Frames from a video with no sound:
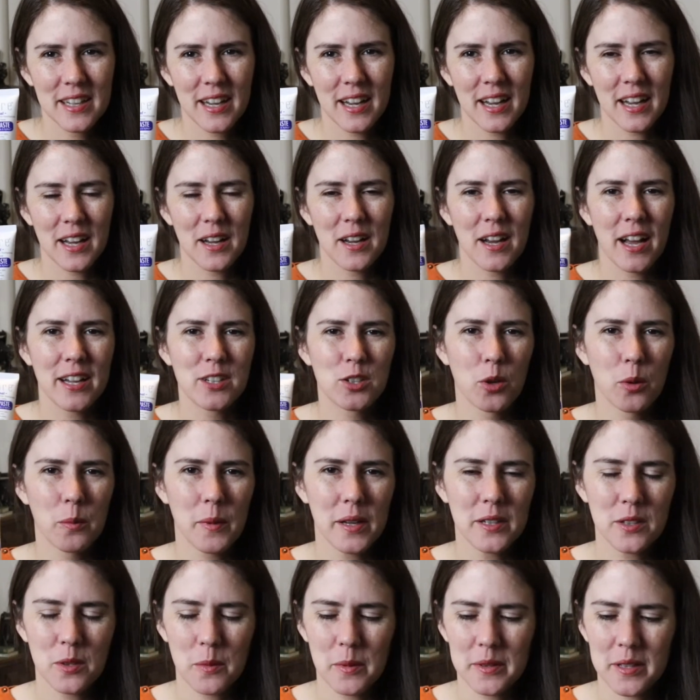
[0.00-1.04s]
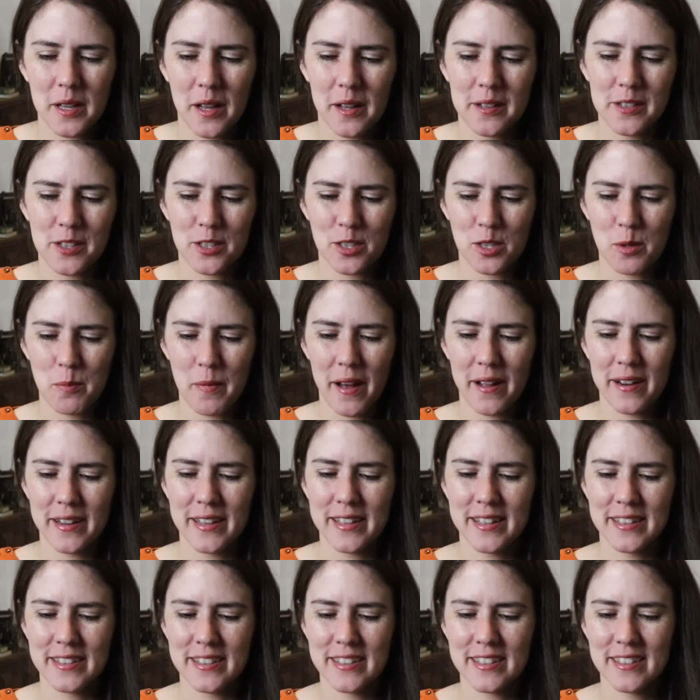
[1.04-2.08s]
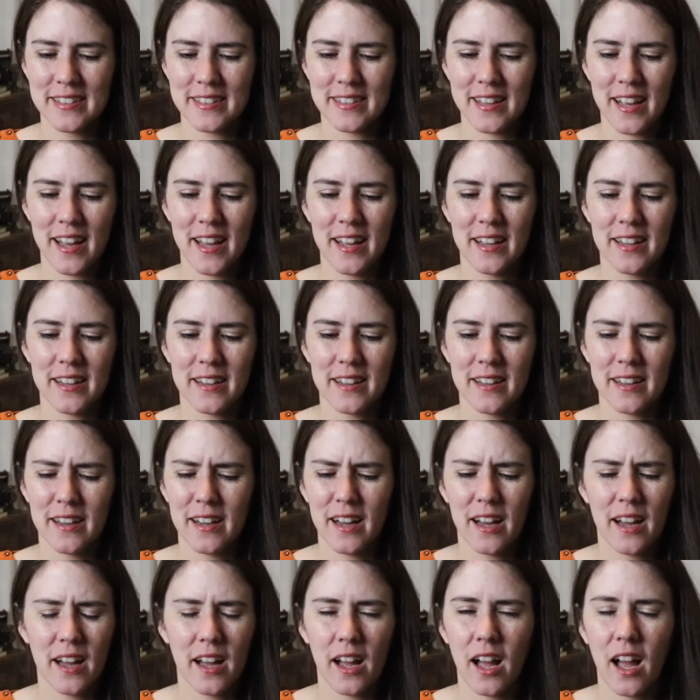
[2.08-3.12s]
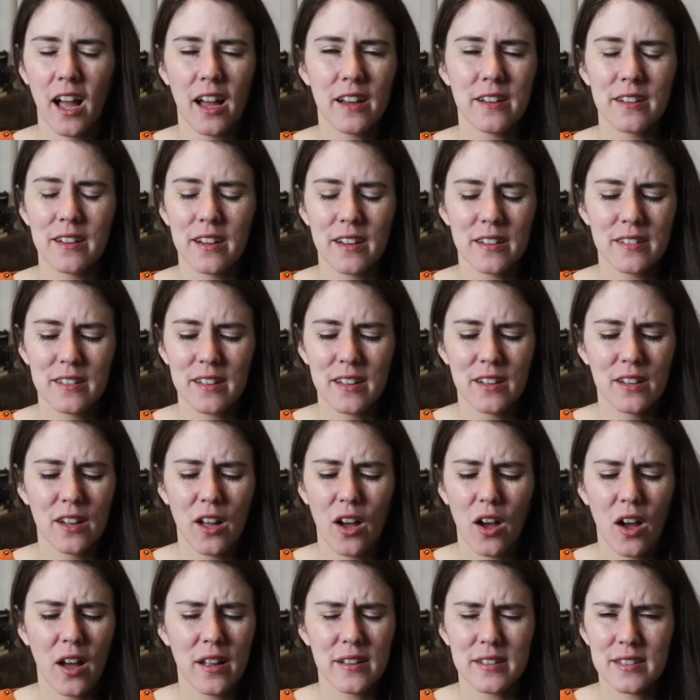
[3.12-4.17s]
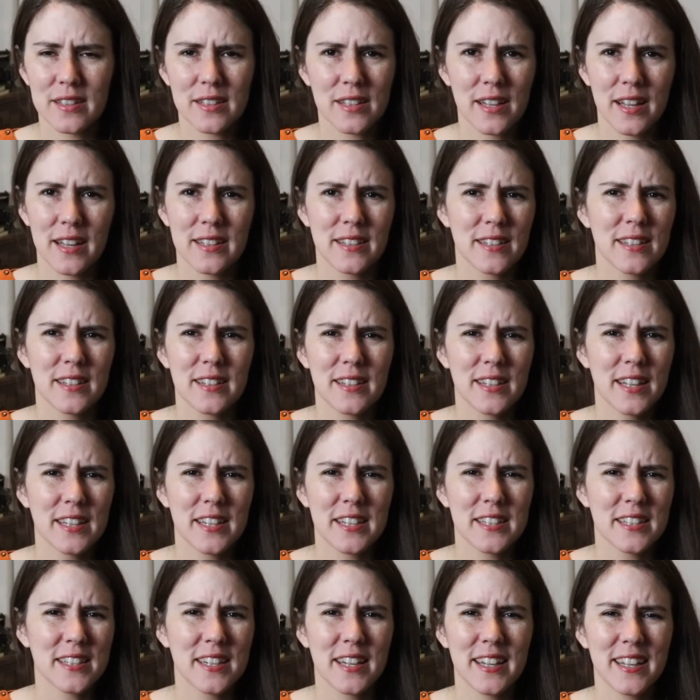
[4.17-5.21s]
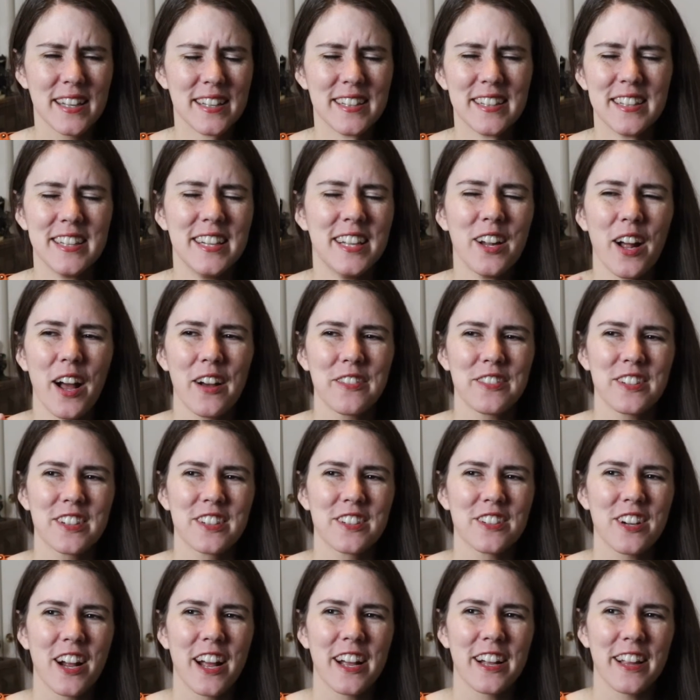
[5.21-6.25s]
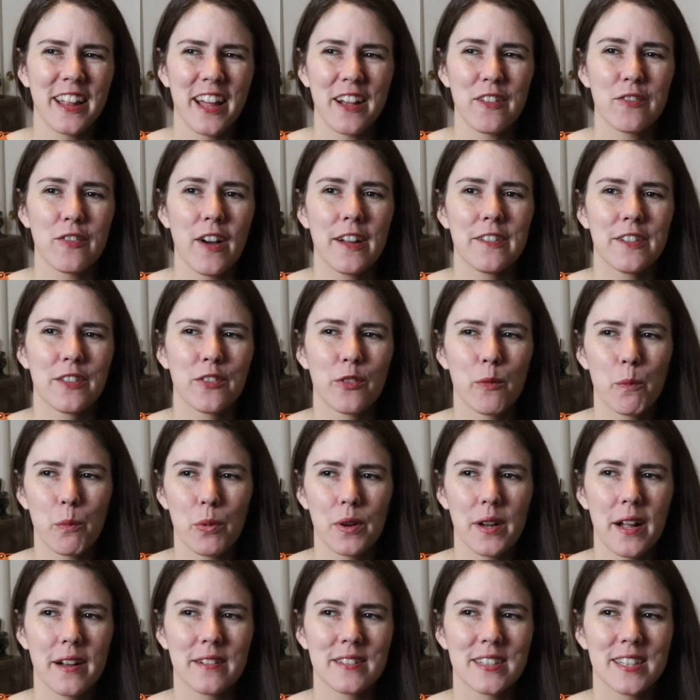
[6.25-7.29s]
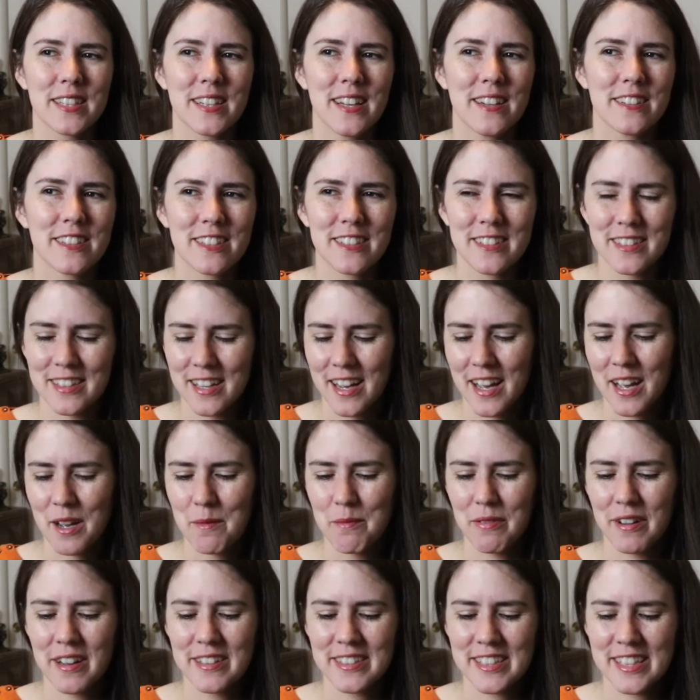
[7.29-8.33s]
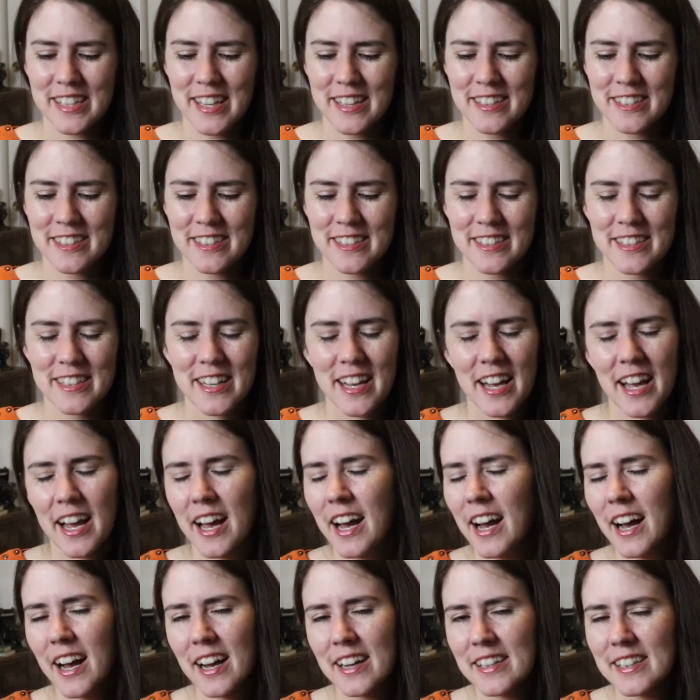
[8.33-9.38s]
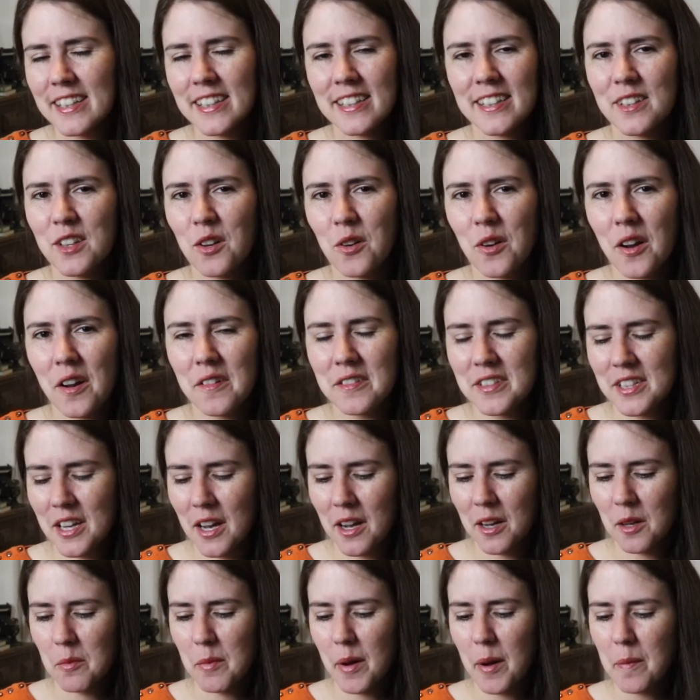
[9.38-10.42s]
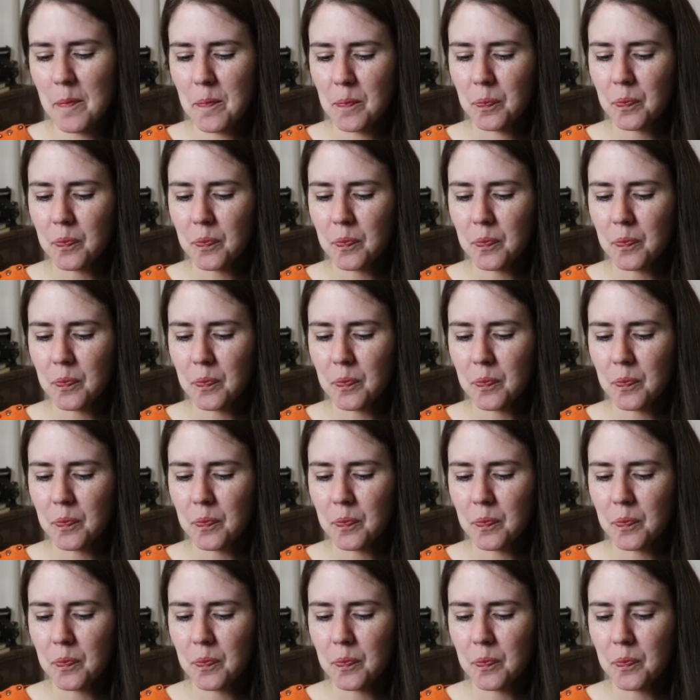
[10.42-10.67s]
I told my dermatologist about it, and he's like, you know, after trying like 5 different pronunciations, he didn't know what I was talking about.